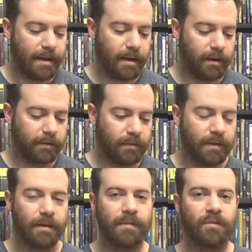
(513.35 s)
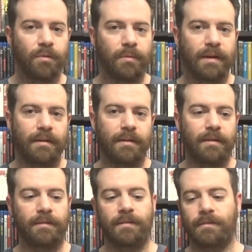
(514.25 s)
Uh, so yeah, eventually we'll get
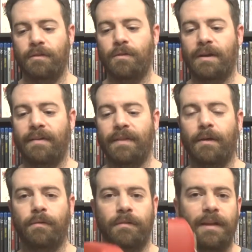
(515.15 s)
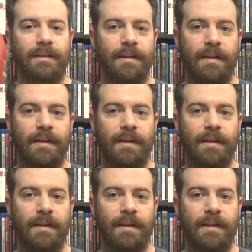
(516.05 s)
season two and have that whole set.